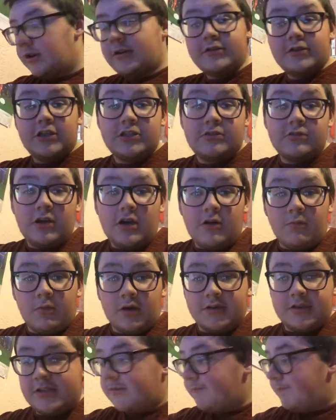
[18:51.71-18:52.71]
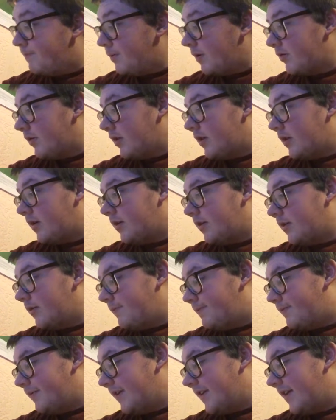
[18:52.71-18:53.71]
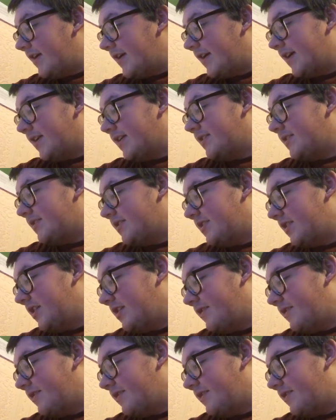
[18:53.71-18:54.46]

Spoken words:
the draw I wanted. Borough play against